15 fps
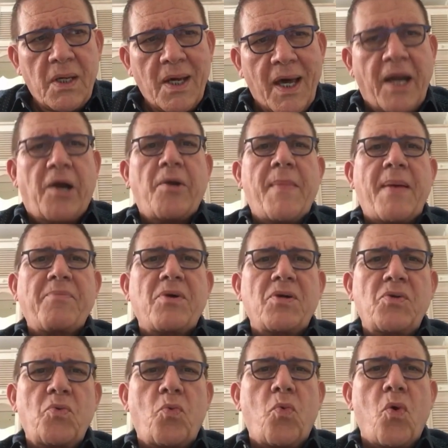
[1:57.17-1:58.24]
And I
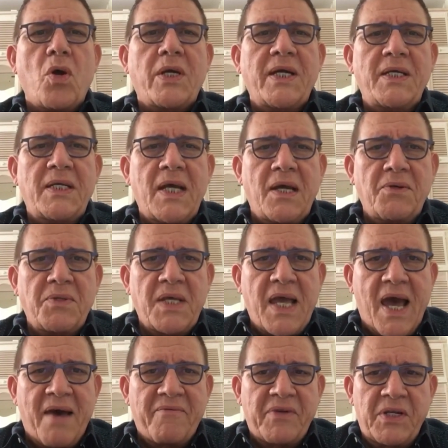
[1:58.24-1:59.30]
remembered walking down the
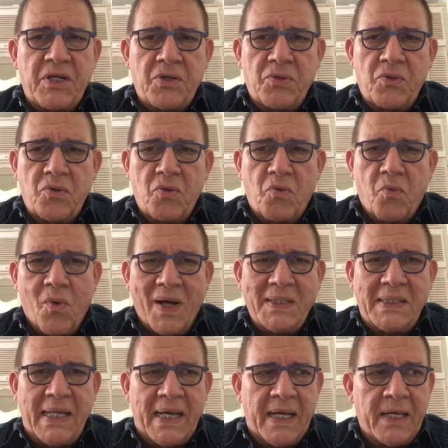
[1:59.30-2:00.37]
avenue one
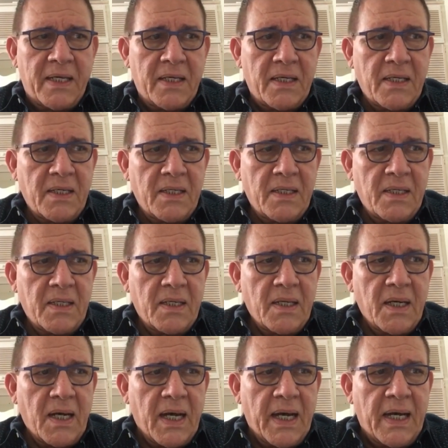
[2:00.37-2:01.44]
day,
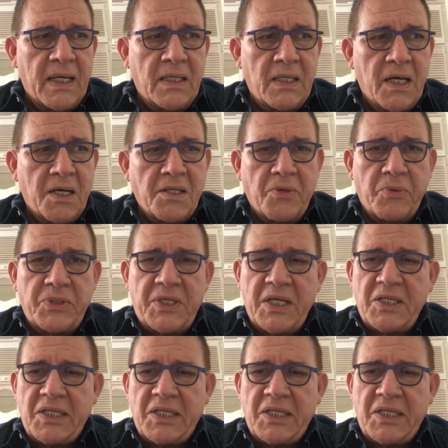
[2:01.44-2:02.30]
and there was this